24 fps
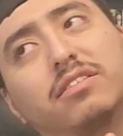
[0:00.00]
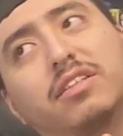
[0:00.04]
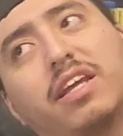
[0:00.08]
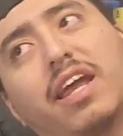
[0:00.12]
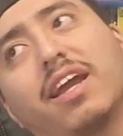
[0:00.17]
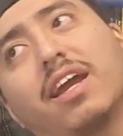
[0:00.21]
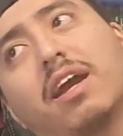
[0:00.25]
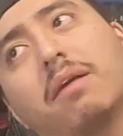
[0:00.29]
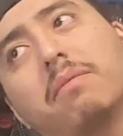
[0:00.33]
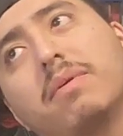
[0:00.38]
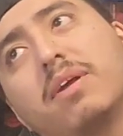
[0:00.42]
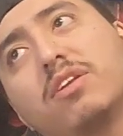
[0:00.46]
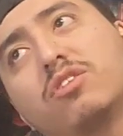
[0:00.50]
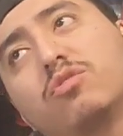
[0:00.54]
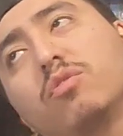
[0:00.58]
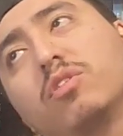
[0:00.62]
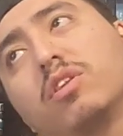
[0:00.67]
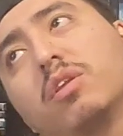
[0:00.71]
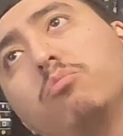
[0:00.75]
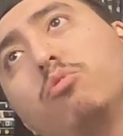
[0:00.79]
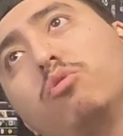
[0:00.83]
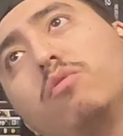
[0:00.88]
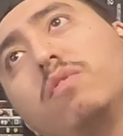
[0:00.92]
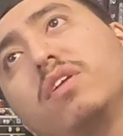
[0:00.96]
so today I'm coming at you with
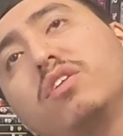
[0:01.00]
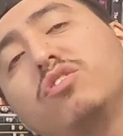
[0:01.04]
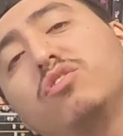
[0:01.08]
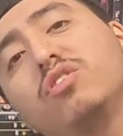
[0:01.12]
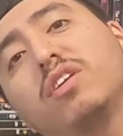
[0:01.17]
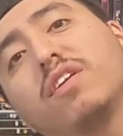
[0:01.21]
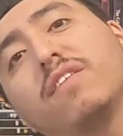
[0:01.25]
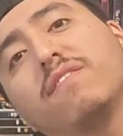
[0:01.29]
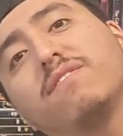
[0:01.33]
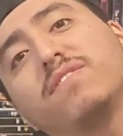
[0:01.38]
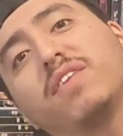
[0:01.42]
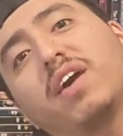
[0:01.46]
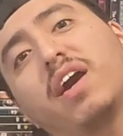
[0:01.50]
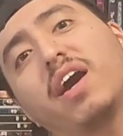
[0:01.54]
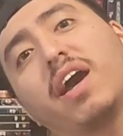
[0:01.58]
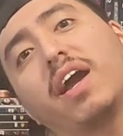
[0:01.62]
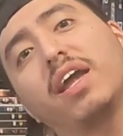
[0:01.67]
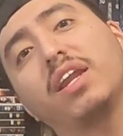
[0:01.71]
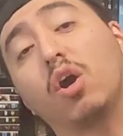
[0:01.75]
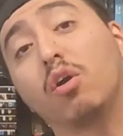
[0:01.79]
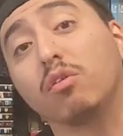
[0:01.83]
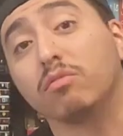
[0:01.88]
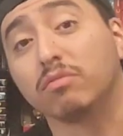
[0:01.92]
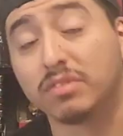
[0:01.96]
the movie that you can
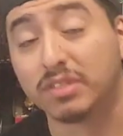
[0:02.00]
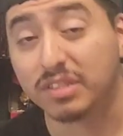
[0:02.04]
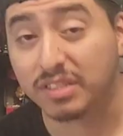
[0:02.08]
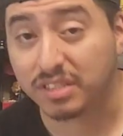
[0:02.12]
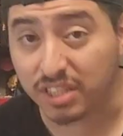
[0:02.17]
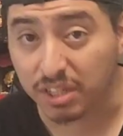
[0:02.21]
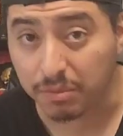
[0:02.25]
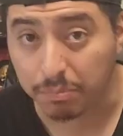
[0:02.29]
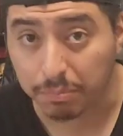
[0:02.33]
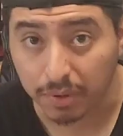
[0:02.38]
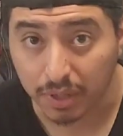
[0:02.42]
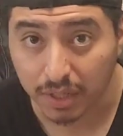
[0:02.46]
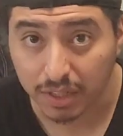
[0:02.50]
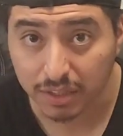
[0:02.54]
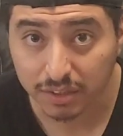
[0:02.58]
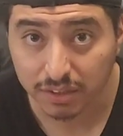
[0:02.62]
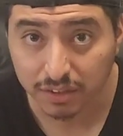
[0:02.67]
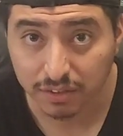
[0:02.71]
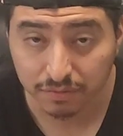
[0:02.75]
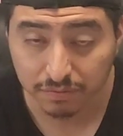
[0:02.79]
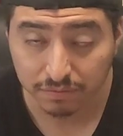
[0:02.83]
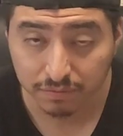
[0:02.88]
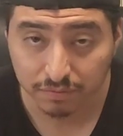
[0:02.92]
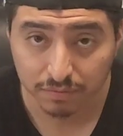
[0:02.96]
find on Disney
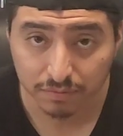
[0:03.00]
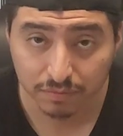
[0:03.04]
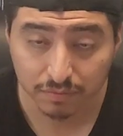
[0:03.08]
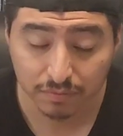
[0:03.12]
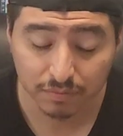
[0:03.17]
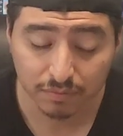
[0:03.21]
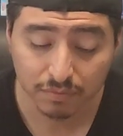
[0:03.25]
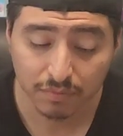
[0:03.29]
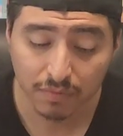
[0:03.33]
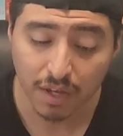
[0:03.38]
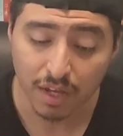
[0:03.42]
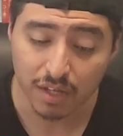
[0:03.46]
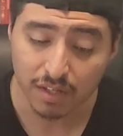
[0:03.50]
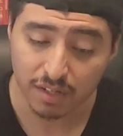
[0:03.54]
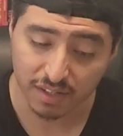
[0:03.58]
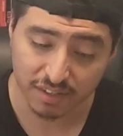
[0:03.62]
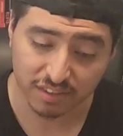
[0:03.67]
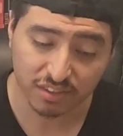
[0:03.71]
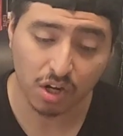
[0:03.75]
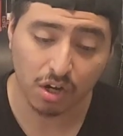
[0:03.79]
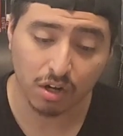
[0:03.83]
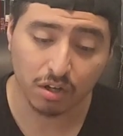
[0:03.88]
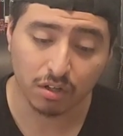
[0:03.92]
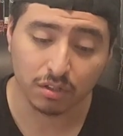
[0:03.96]
Plus. It
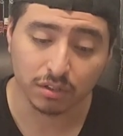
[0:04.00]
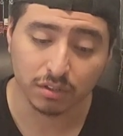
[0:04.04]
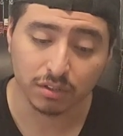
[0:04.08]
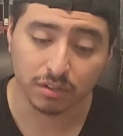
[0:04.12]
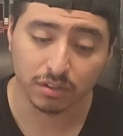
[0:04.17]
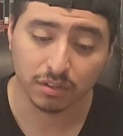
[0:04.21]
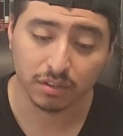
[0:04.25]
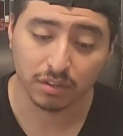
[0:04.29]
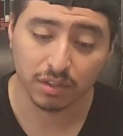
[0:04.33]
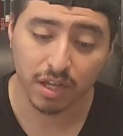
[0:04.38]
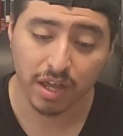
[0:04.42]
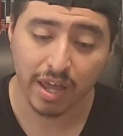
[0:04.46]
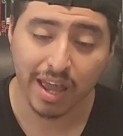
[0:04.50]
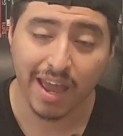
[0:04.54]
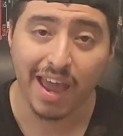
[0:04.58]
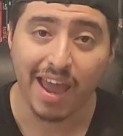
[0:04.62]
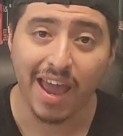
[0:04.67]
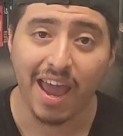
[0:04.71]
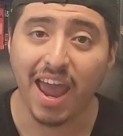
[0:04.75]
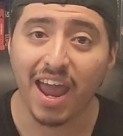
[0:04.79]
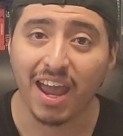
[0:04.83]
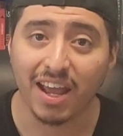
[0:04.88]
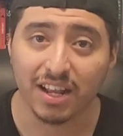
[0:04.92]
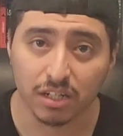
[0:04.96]
is called
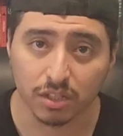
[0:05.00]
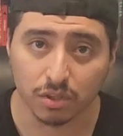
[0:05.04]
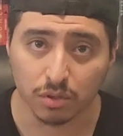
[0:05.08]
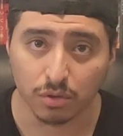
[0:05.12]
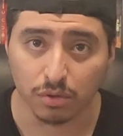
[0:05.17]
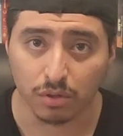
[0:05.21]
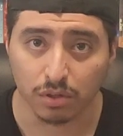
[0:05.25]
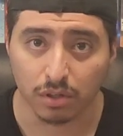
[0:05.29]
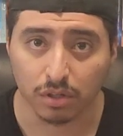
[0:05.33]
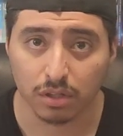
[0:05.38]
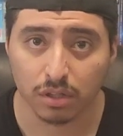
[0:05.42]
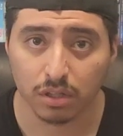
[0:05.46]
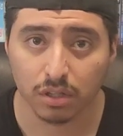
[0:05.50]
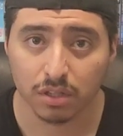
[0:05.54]
Andor